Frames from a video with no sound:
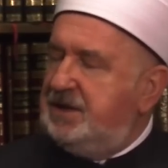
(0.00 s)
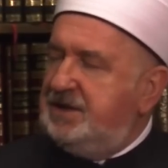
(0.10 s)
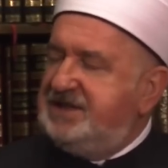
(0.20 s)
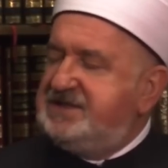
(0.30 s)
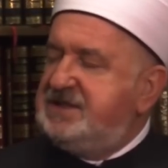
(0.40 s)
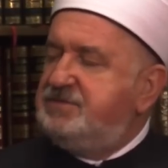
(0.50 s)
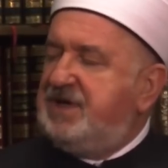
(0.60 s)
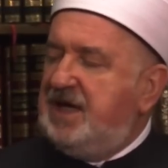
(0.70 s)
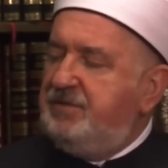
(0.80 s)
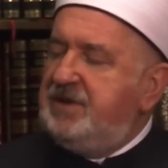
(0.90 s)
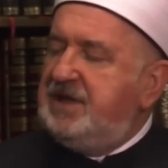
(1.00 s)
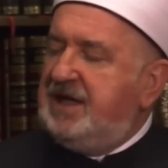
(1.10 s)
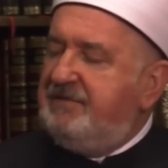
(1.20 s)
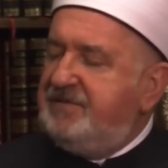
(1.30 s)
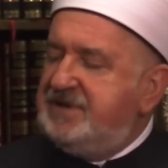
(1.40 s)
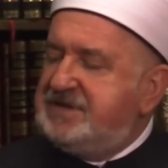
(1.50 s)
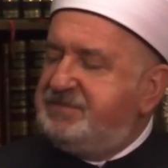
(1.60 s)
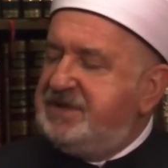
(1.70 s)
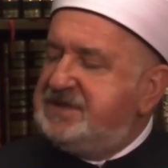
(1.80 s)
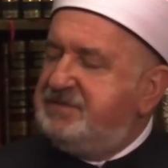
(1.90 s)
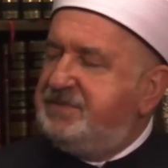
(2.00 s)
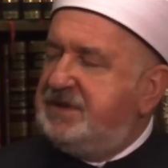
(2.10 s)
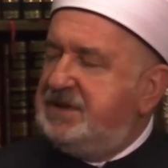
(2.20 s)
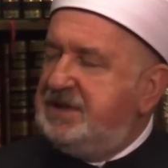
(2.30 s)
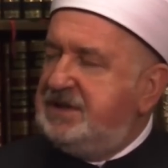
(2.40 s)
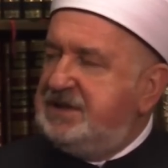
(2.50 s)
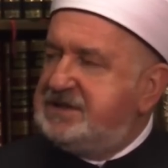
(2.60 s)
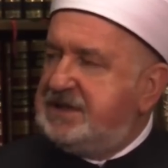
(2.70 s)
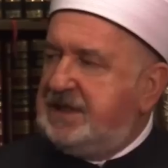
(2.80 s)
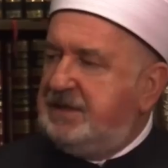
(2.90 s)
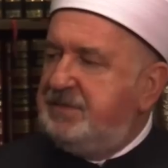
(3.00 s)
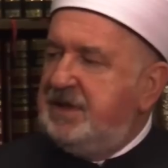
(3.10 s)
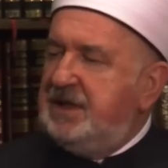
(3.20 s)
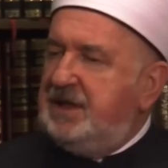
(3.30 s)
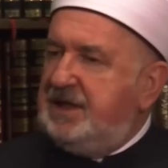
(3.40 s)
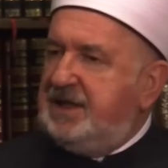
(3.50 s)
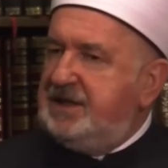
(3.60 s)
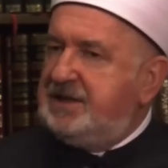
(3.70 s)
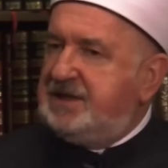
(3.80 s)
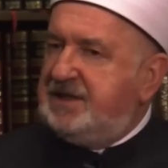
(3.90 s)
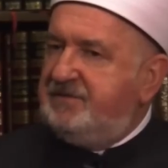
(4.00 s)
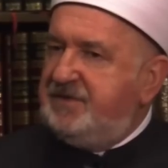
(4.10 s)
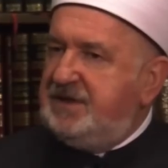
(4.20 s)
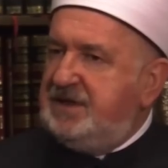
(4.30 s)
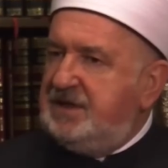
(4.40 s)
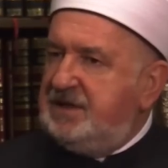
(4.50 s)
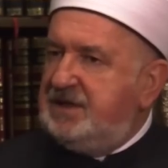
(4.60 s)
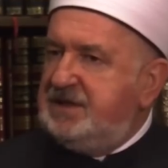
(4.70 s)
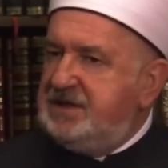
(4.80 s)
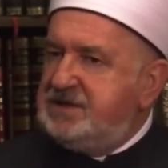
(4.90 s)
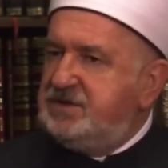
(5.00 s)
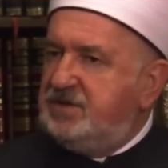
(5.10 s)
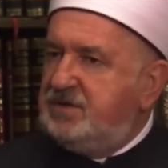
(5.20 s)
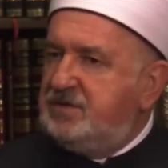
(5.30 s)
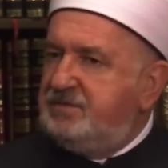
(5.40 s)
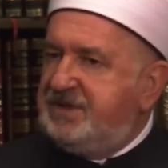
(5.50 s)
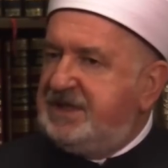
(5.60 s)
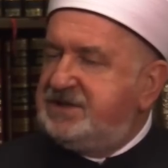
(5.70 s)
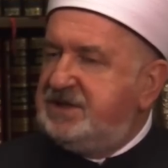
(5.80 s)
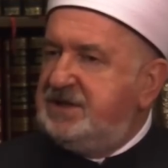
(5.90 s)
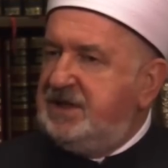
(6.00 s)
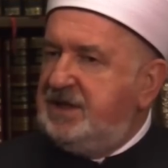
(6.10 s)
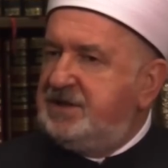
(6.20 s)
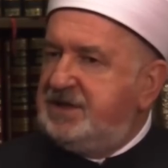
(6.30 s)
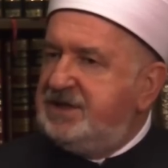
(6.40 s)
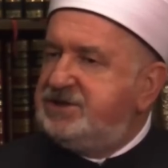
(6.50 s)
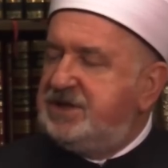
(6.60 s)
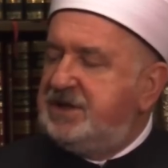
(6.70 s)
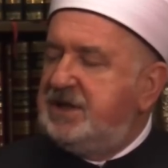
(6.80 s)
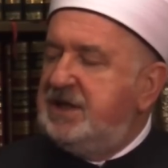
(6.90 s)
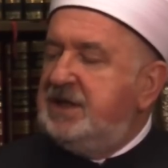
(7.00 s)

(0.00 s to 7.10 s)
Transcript: This is why we have this principle in Islam, La ikraha fid din, there is no compulsion in religion.